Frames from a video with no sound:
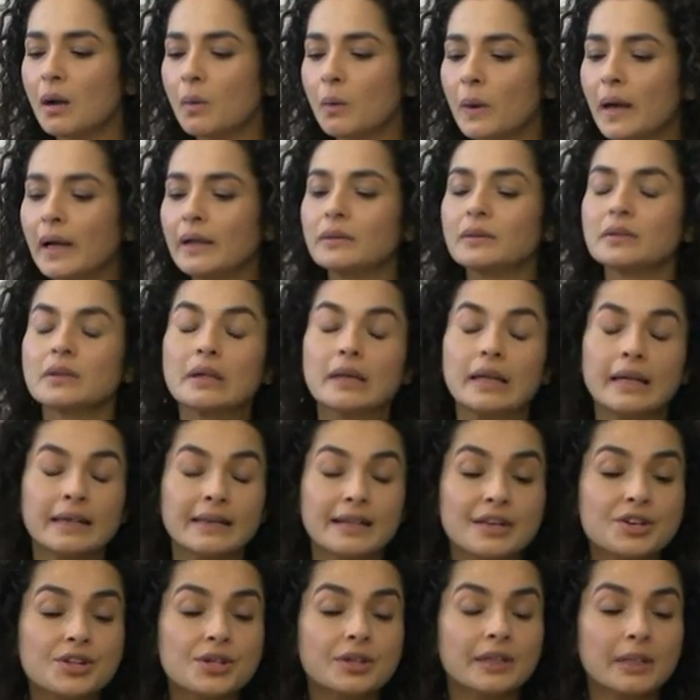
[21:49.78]
Well,
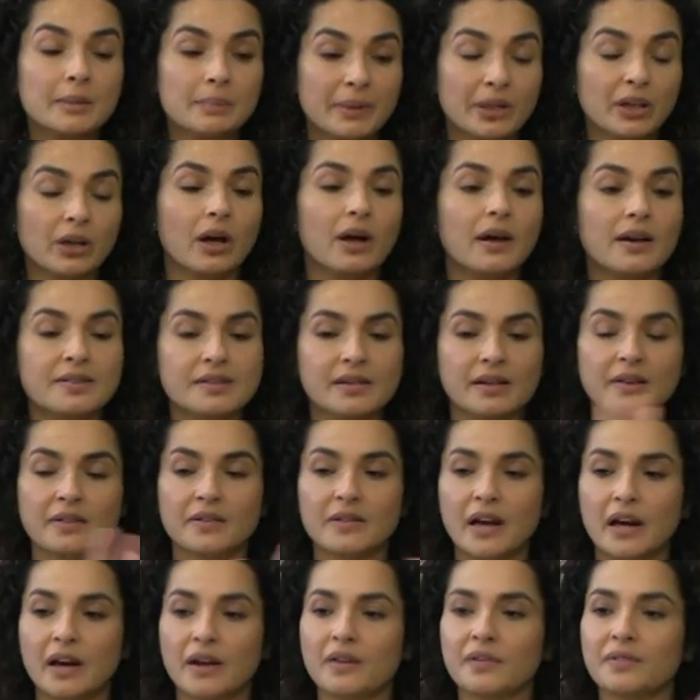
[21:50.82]
initially, because
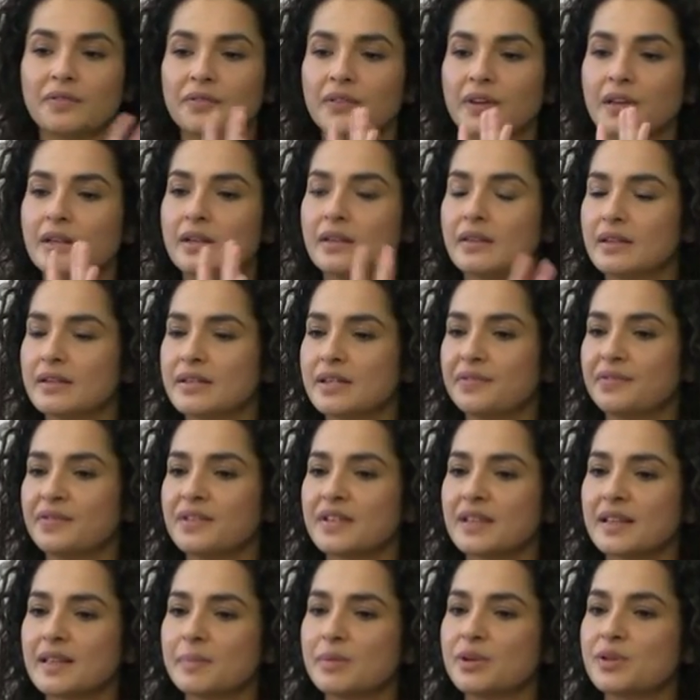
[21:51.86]
of the
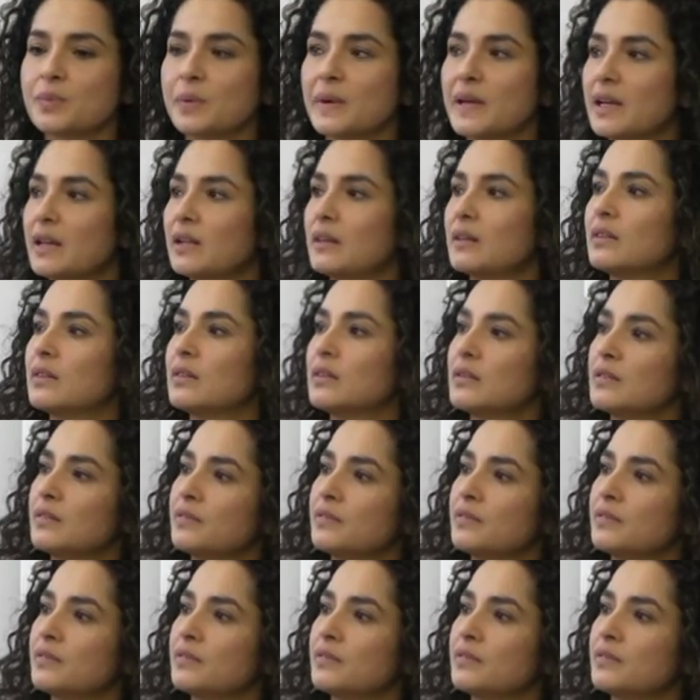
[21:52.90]
differences between